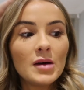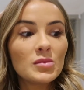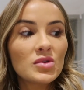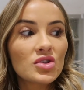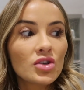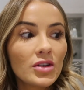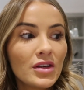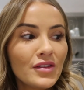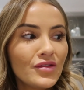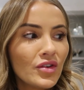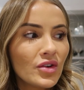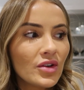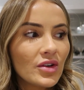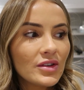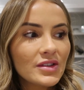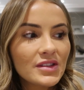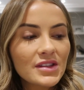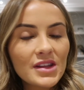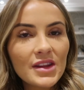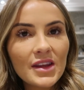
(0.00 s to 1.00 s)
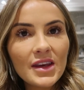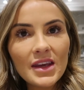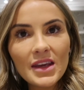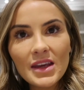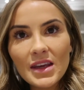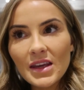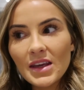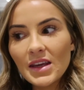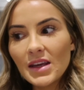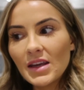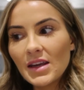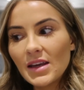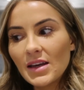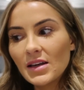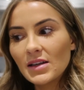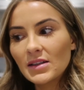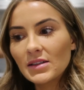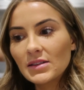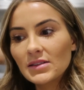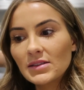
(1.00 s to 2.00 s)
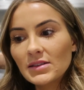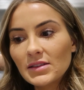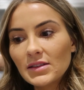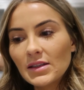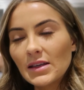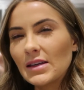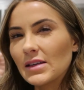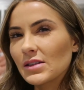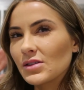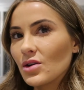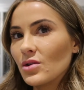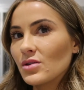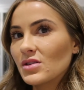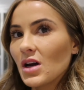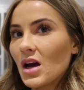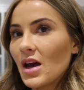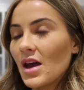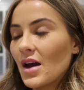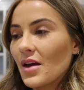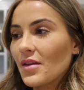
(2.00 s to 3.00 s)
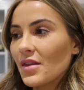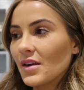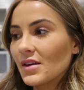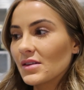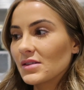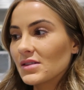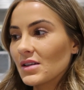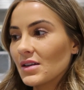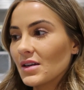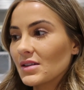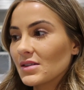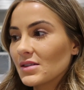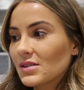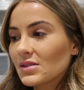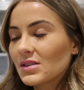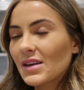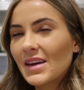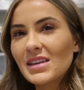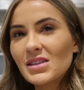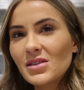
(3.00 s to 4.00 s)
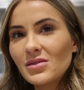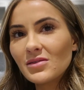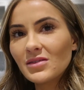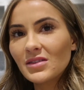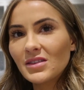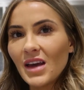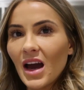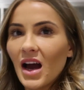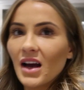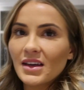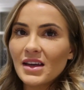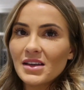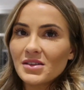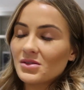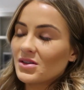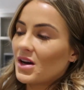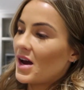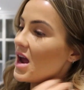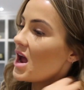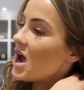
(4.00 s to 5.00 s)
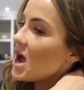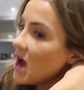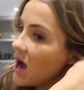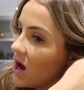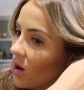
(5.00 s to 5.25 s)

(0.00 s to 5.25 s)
Um, Johnny follows the keto diet, I think it says. Keto? Yeah, keto diet.